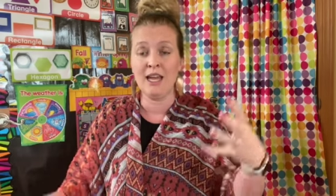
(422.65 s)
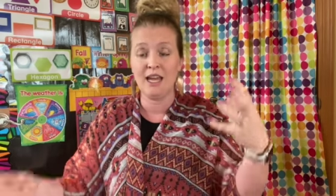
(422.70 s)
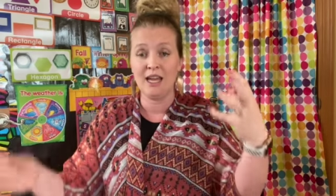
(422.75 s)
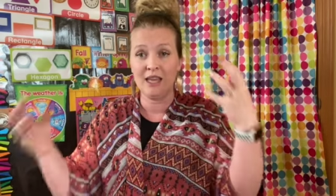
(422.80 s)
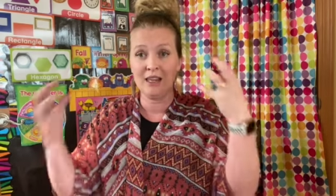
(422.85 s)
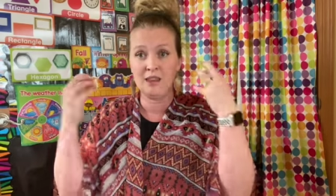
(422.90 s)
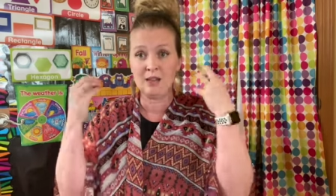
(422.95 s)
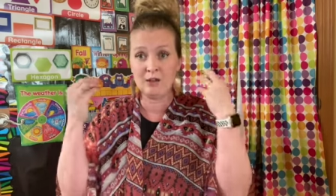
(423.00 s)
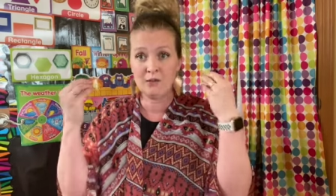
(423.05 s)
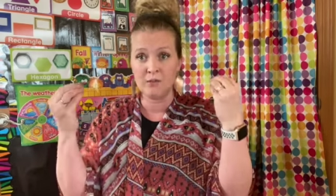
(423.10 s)

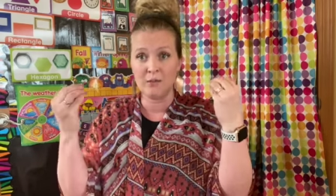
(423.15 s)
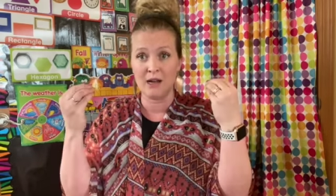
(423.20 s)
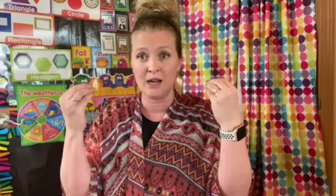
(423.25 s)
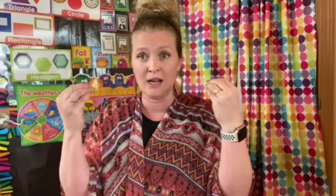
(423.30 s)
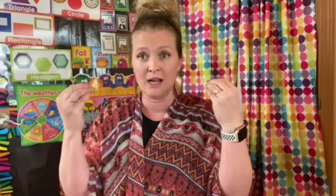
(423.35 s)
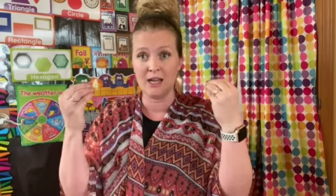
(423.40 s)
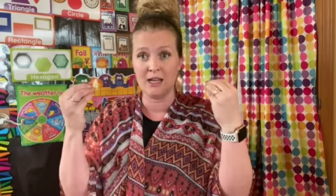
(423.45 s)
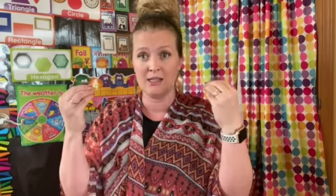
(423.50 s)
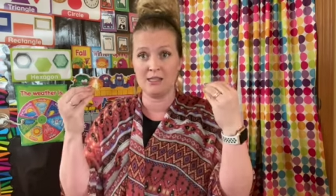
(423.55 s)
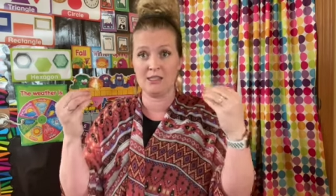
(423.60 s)
in their
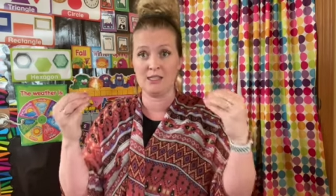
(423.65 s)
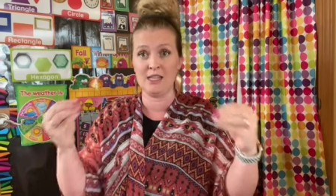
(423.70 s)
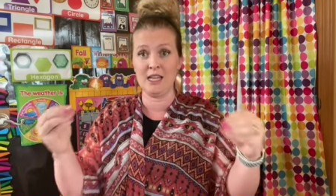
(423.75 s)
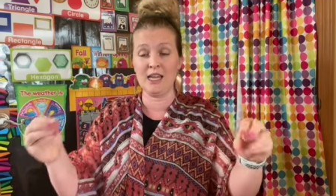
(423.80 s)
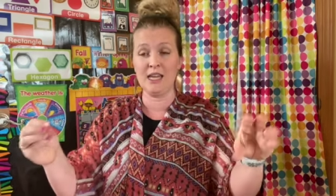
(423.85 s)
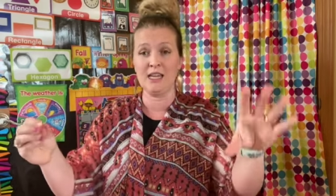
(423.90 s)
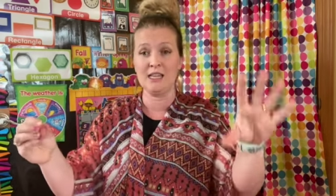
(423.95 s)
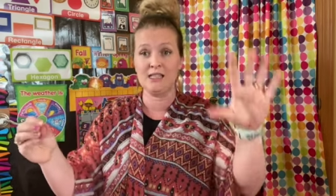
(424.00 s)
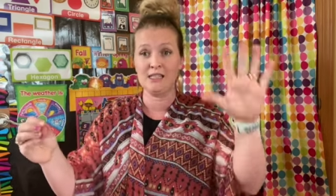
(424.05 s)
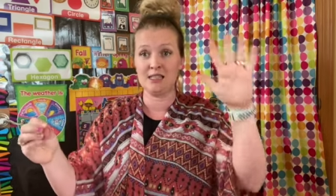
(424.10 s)
minds,
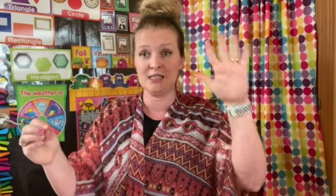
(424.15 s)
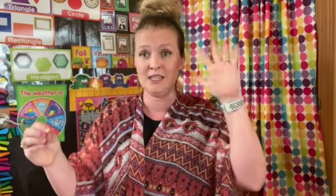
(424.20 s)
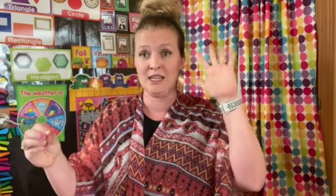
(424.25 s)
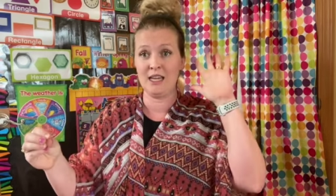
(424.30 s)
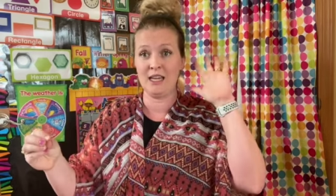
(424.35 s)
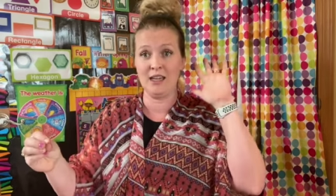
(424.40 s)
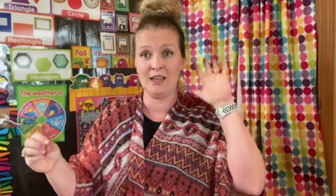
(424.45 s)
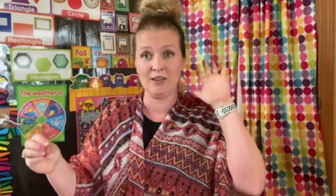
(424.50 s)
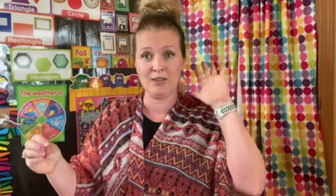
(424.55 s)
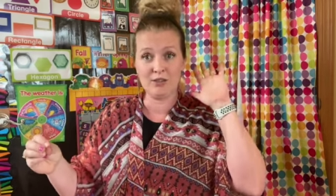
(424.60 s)
they can
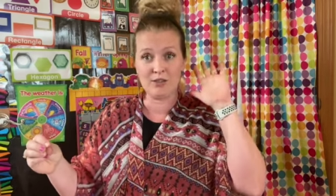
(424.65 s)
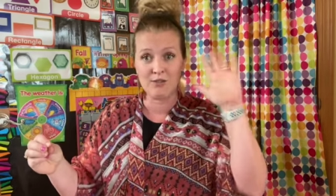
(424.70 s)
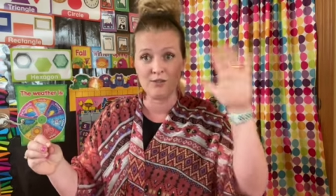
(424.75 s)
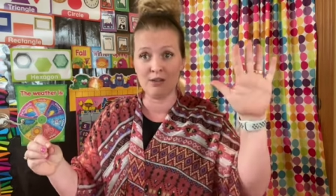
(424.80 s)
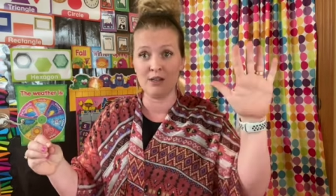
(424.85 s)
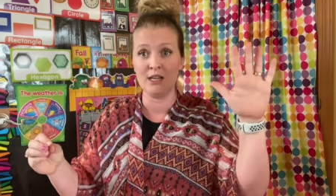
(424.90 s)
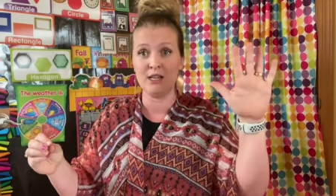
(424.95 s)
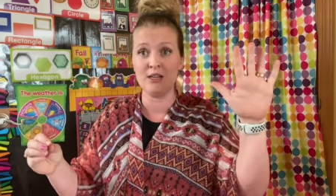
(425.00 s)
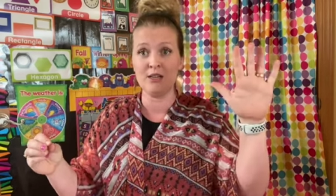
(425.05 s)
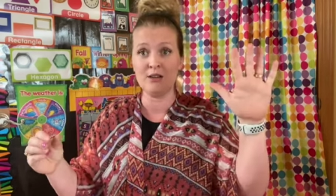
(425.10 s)
see
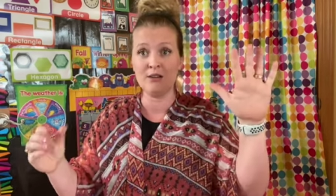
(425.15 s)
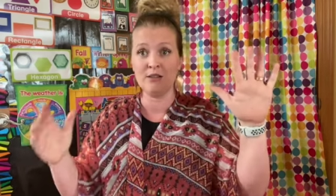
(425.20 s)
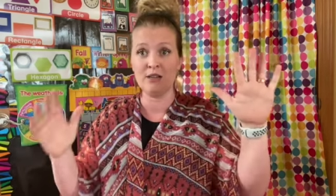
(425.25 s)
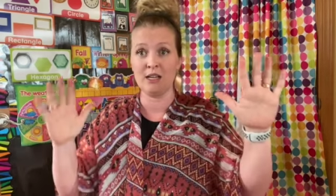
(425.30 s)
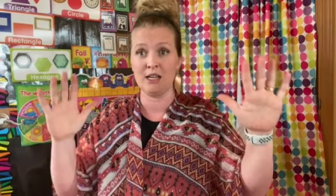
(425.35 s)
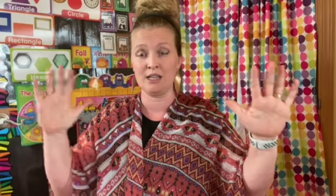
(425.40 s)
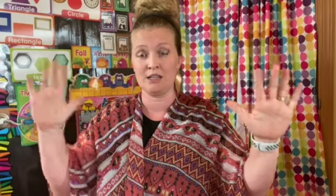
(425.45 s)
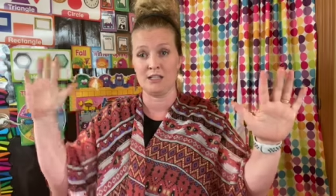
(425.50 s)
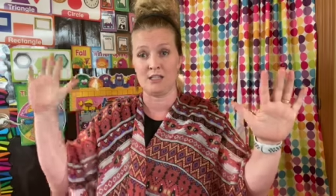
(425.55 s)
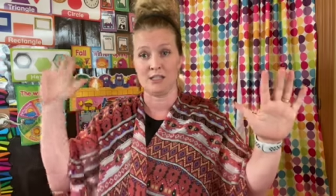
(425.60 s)
3
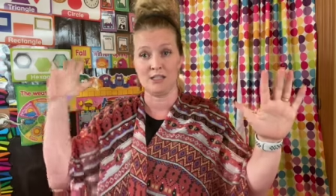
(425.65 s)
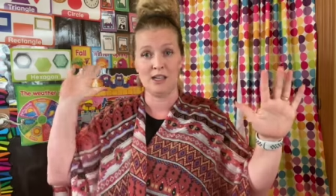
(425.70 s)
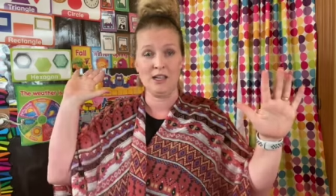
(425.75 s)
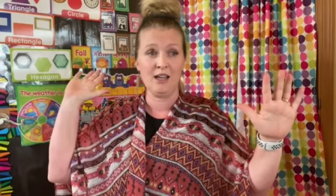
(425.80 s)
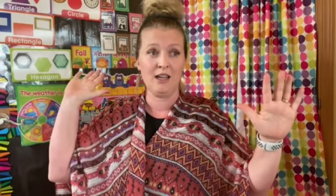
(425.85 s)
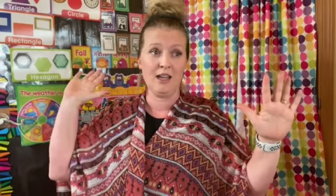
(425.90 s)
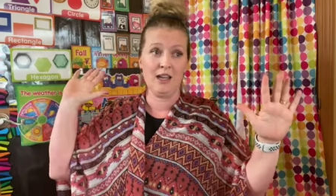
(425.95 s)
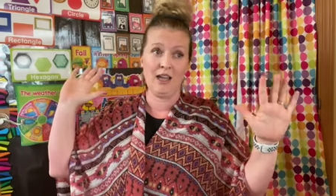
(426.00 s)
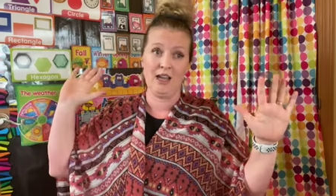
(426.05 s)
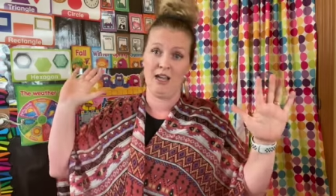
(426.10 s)
donuts
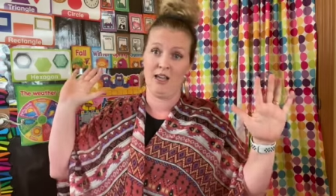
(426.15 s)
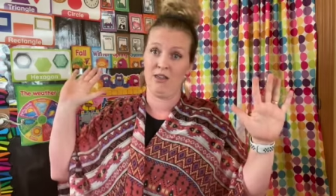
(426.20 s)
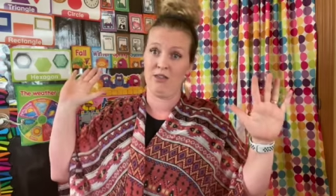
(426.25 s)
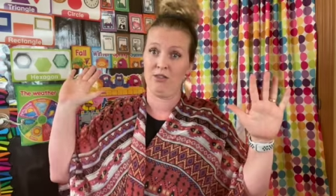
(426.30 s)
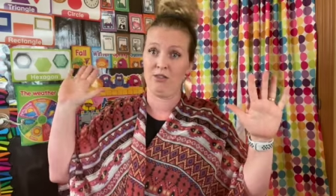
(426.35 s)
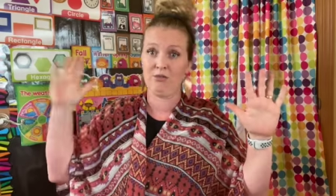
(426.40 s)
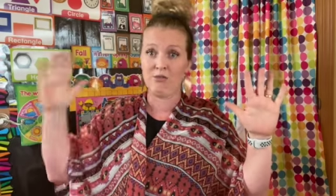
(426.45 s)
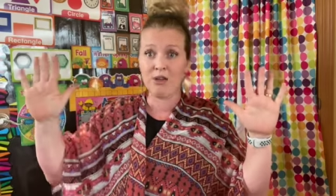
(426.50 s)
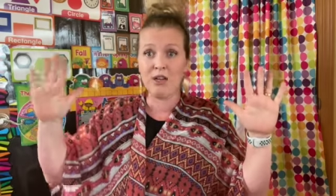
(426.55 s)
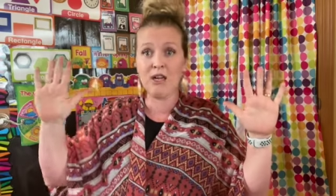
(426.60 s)

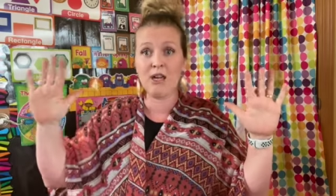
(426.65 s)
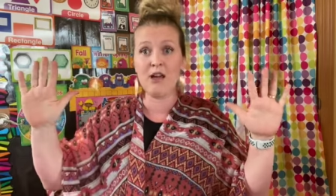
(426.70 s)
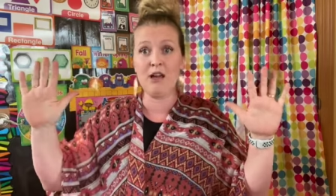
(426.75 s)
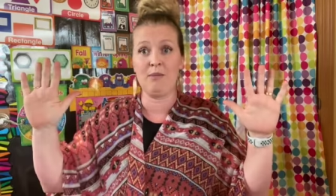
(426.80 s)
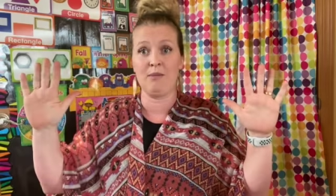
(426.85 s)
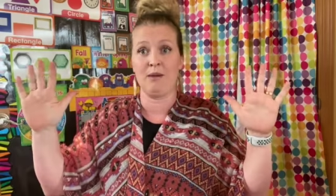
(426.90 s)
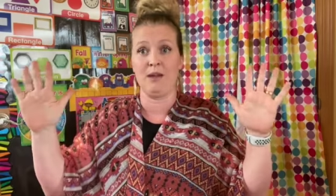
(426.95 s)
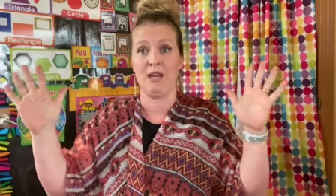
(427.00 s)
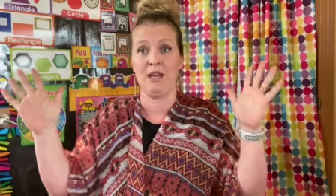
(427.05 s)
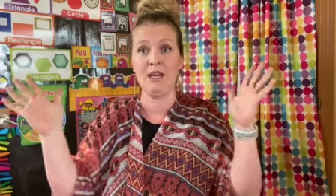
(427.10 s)
and 3
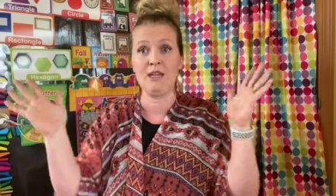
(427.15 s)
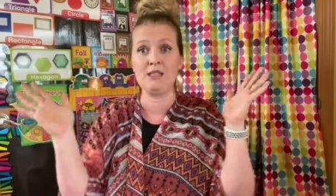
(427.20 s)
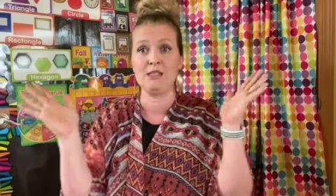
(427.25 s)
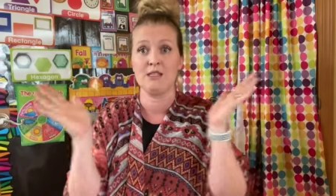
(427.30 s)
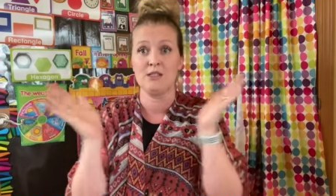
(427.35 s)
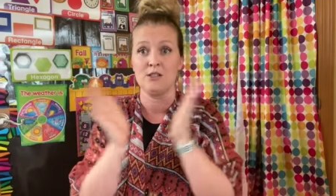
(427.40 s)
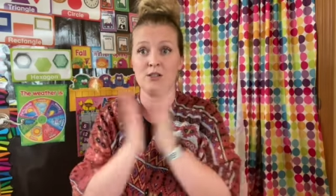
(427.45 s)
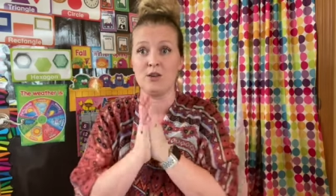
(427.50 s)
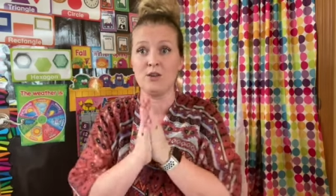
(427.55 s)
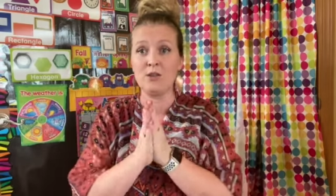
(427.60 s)
cupcakes
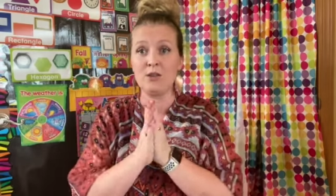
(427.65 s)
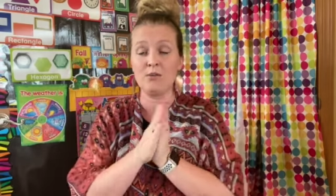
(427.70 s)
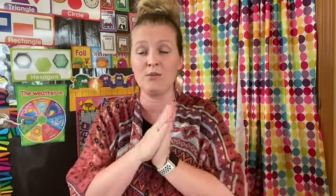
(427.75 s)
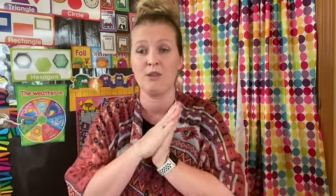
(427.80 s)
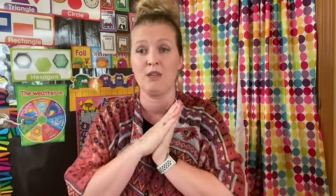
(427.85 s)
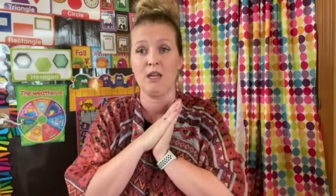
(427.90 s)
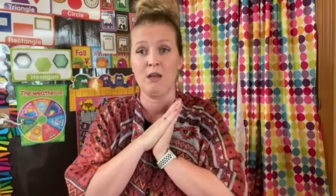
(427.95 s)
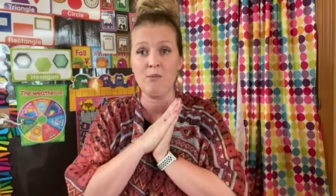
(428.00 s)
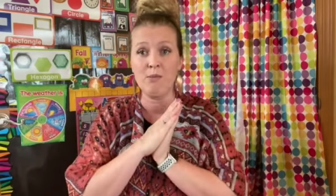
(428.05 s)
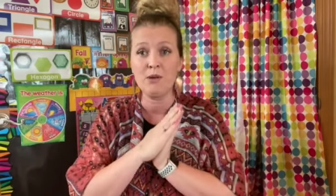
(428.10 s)
and know that
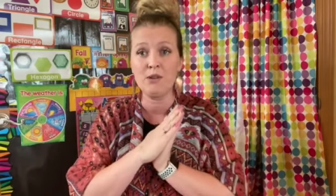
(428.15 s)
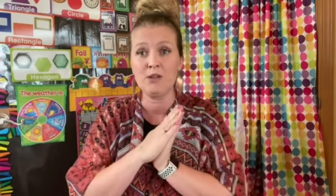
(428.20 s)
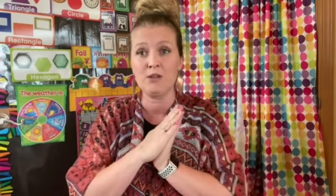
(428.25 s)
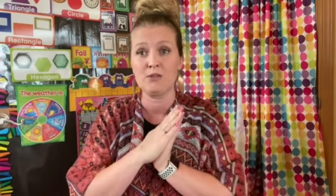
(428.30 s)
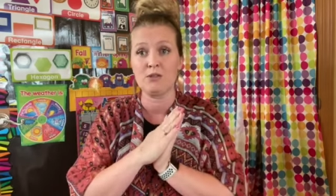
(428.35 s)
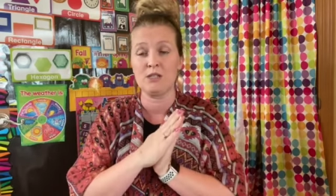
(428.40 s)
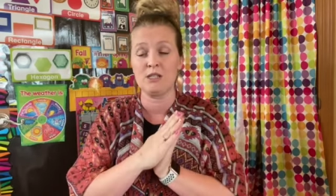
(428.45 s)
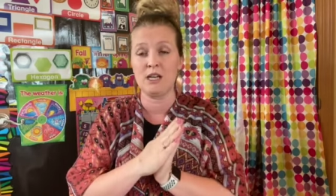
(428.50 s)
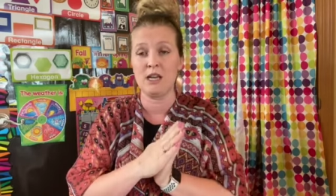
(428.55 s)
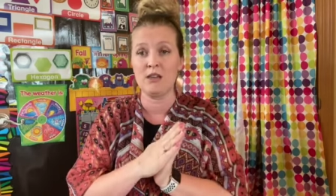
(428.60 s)
when they put
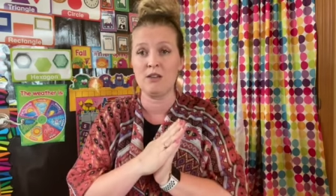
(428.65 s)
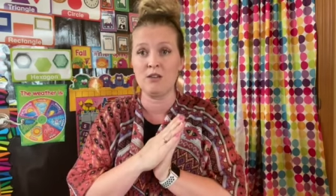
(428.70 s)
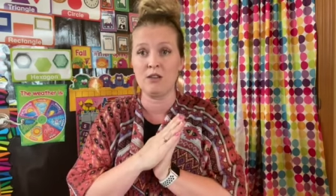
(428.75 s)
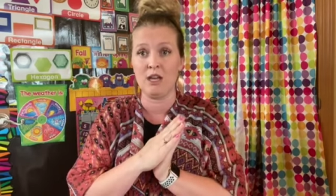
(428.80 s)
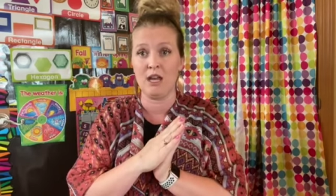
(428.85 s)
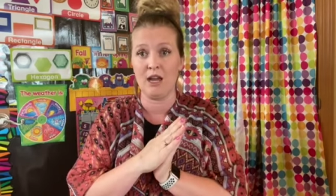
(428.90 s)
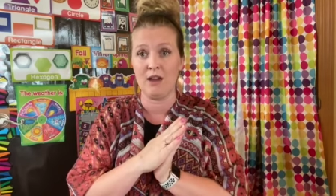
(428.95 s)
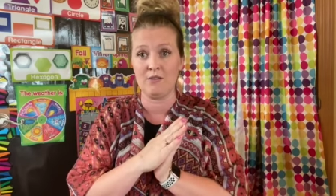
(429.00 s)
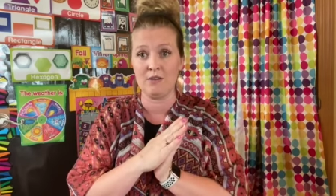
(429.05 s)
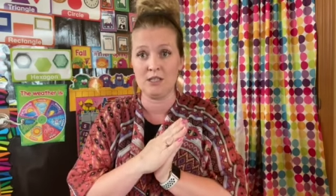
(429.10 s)
those together,
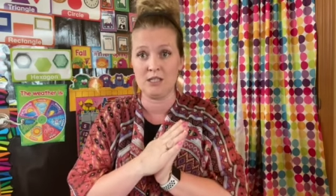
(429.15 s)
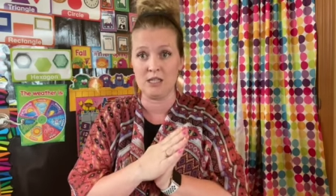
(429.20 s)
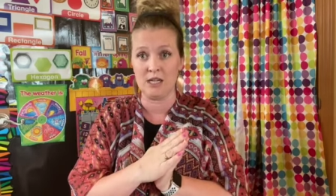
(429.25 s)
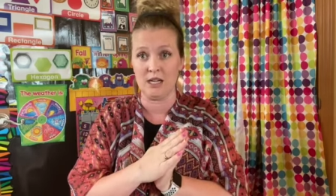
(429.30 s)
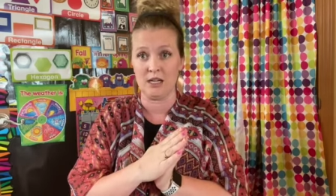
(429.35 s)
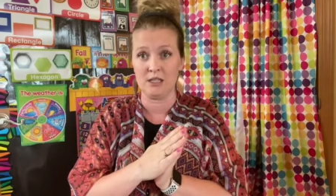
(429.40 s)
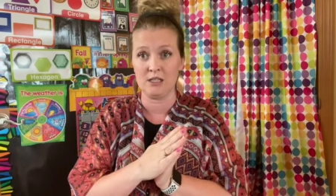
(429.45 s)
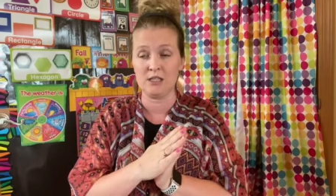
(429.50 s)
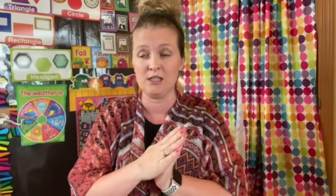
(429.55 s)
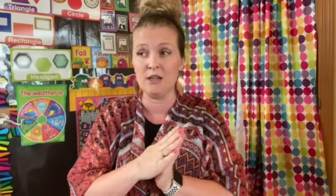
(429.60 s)
they have
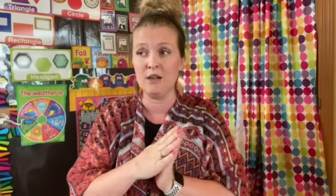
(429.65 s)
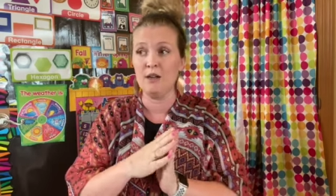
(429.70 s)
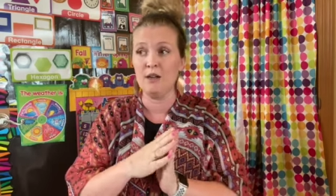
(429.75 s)
6.